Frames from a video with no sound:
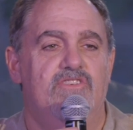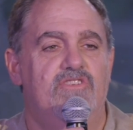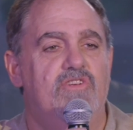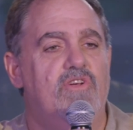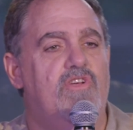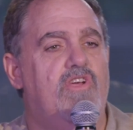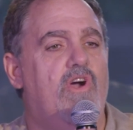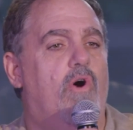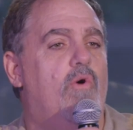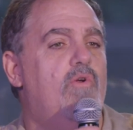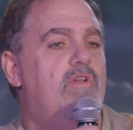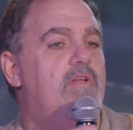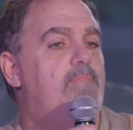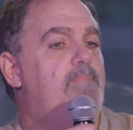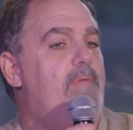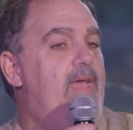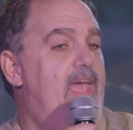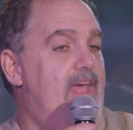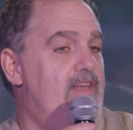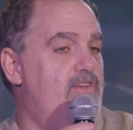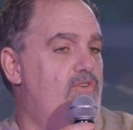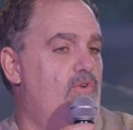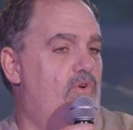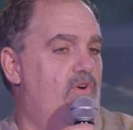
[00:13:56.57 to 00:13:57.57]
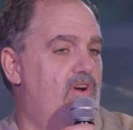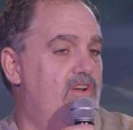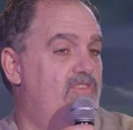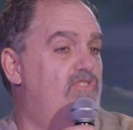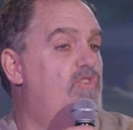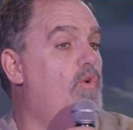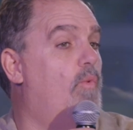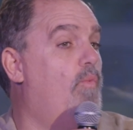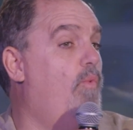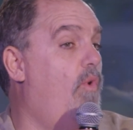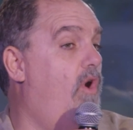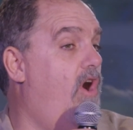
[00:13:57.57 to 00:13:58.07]
to go to Pandora,
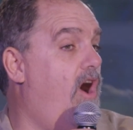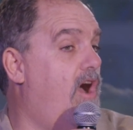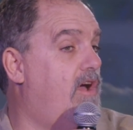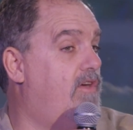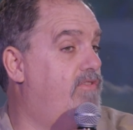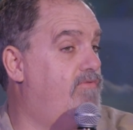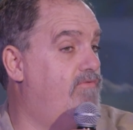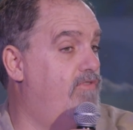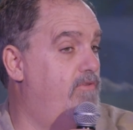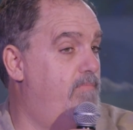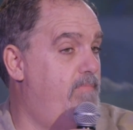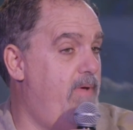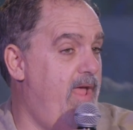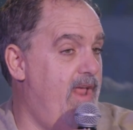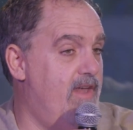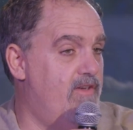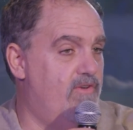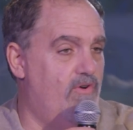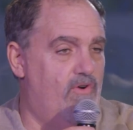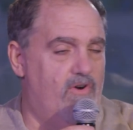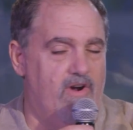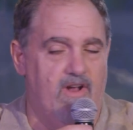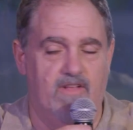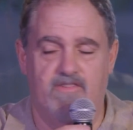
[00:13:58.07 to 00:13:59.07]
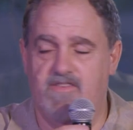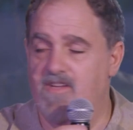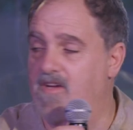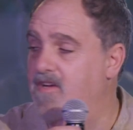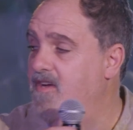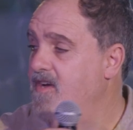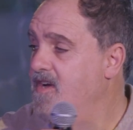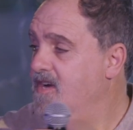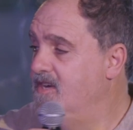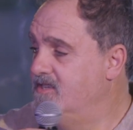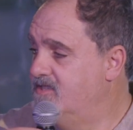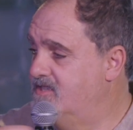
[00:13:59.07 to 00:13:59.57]
to walk through Pandora,
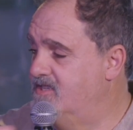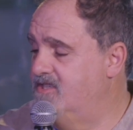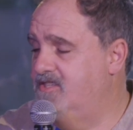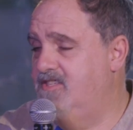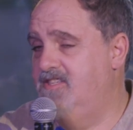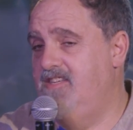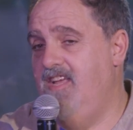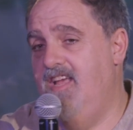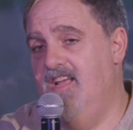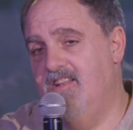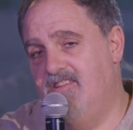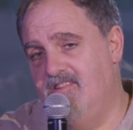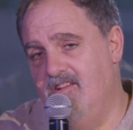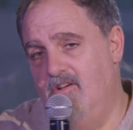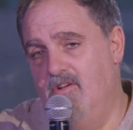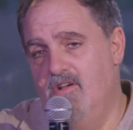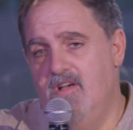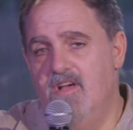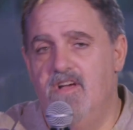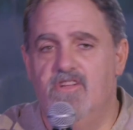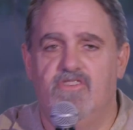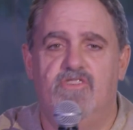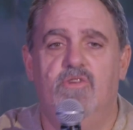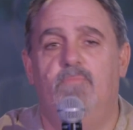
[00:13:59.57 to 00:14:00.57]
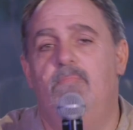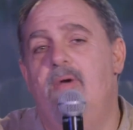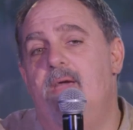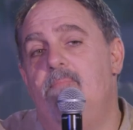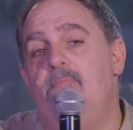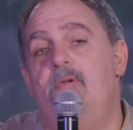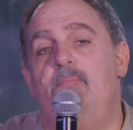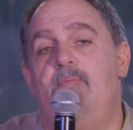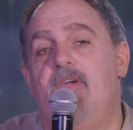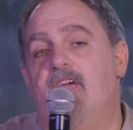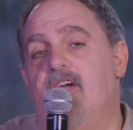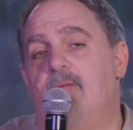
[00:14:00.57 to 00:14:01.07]
to see it, to maybe